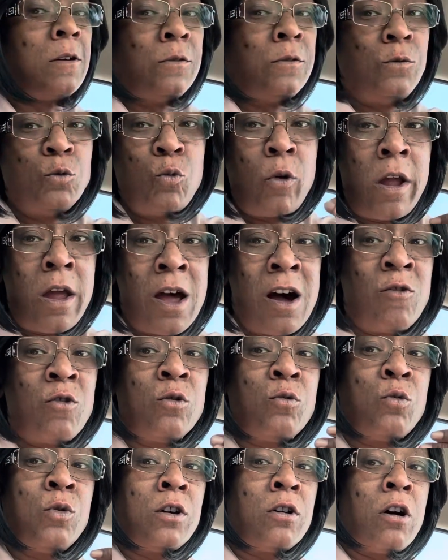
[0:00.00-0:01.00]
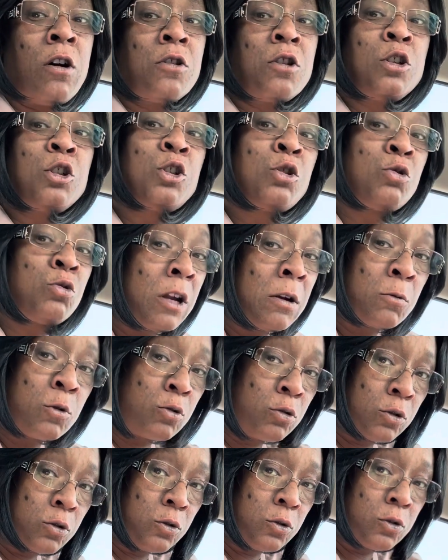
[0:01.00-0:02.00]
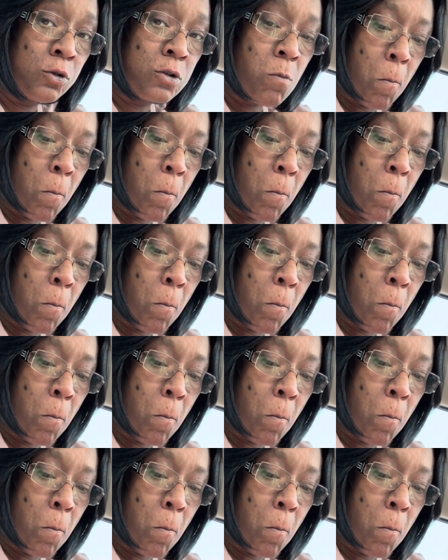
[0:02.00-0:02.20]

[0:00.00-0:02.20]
we have what we call the Dream Cruise.